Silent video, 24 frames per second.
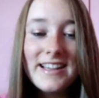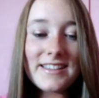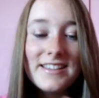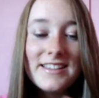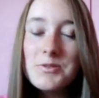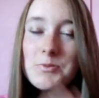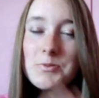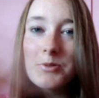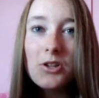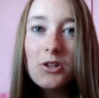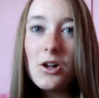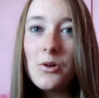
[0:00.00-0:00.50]

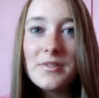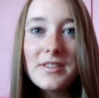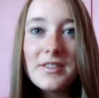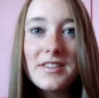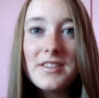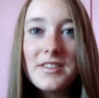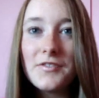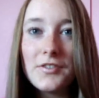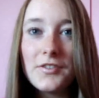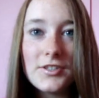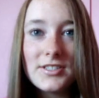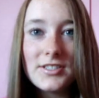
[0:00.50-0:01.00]
This was all
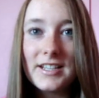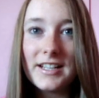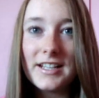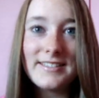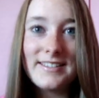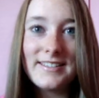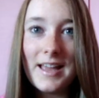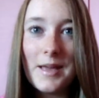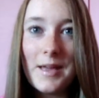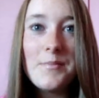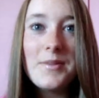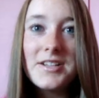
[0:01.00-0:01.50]
within the first
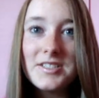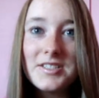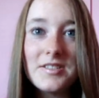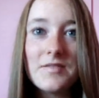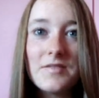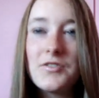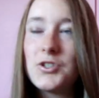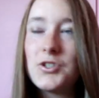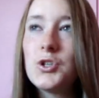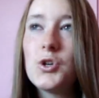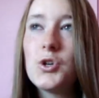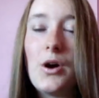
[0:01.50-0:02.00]
like 10 minutes
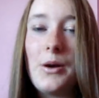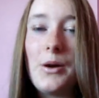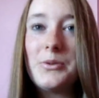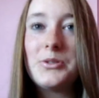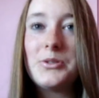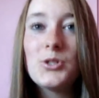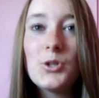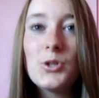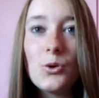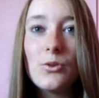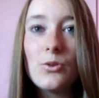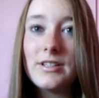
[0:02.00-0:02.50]
of the show. I
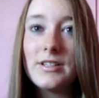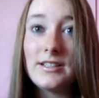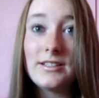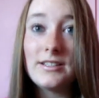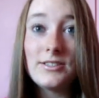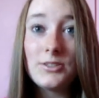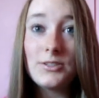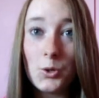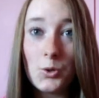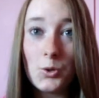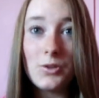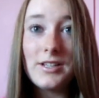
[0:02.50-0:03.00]
was totally,
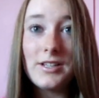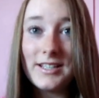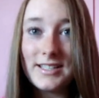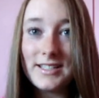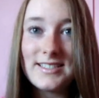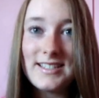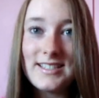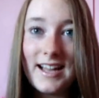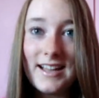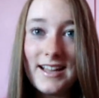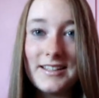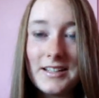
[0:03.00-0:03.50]
totally
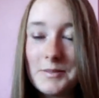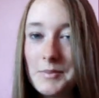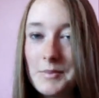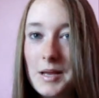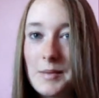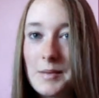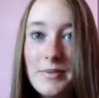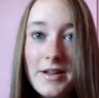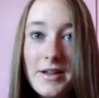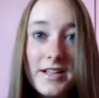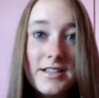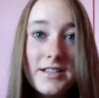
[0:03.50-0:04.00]
ecstatic.
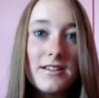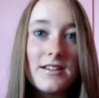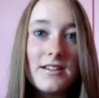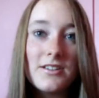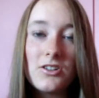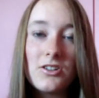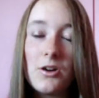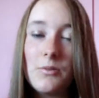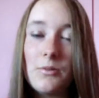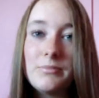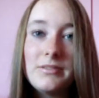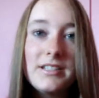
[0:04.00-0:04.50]
My opinion
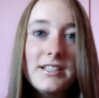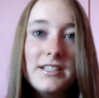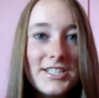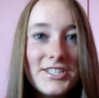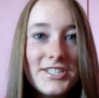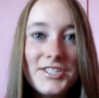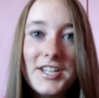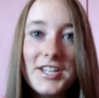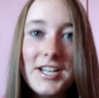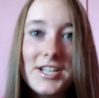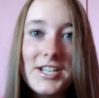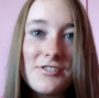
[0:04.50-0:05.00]
had
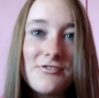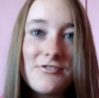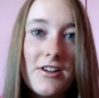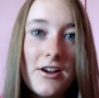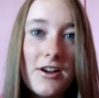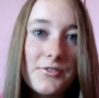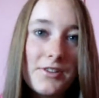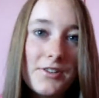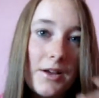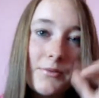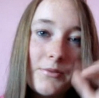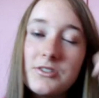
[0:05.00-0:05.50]
completely changed
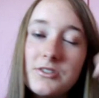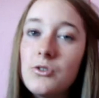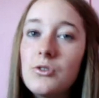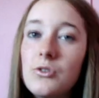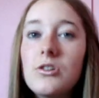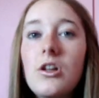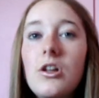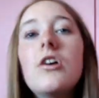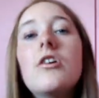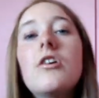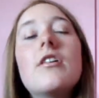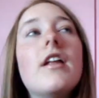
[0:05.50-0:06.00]
round. I was
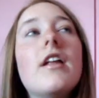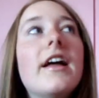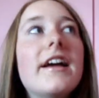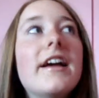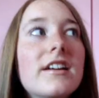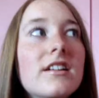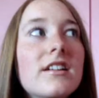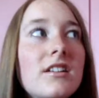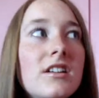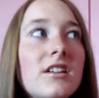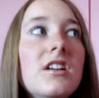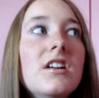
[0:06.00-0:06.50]
no longer
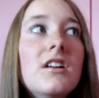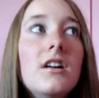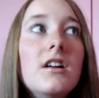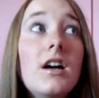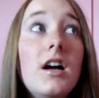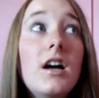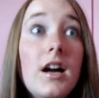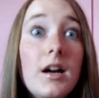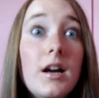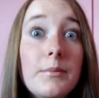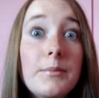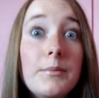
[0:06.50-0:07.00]
like,
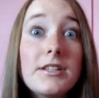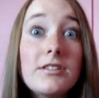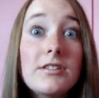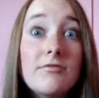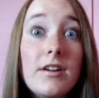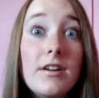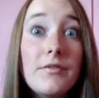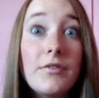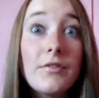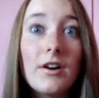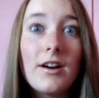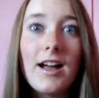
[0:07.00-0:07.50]
I
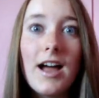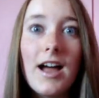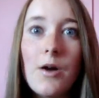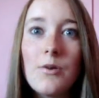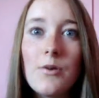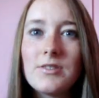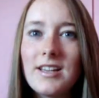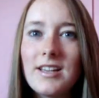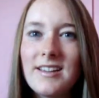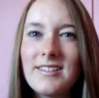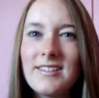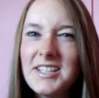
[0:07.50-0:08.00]
miss River.
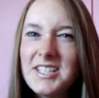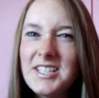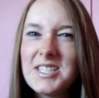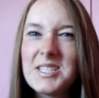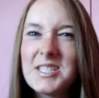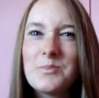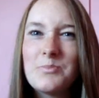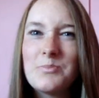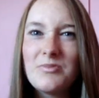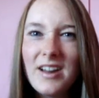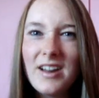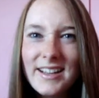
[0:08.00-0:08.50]
I was like,
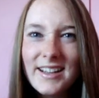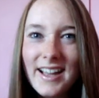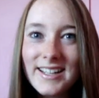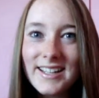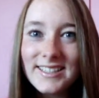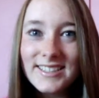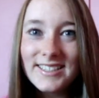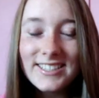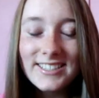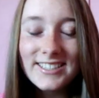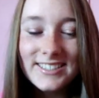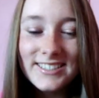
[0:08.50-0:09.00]
this is
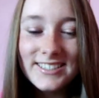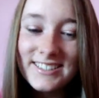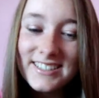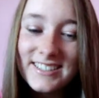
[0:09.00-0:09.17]
brilliant.